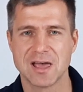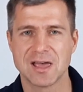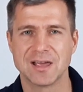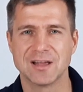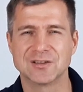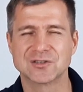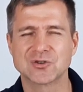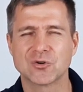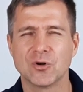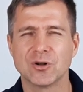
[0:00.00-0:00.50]

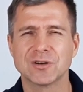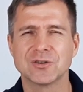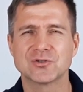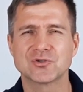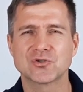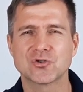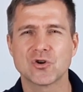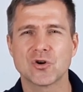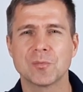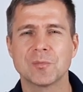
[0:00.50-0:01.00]
it's called in
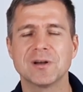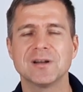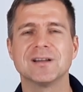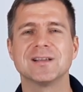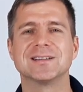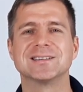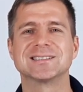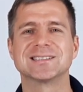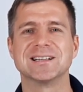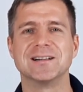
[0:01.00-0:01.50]
German
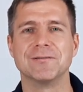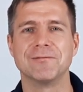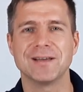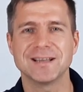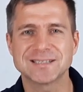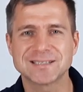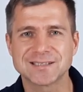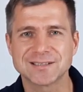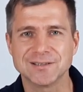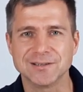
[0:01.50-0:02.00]

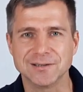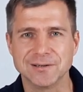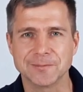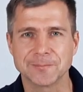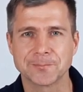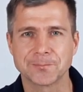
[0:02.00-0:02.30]
Silvester.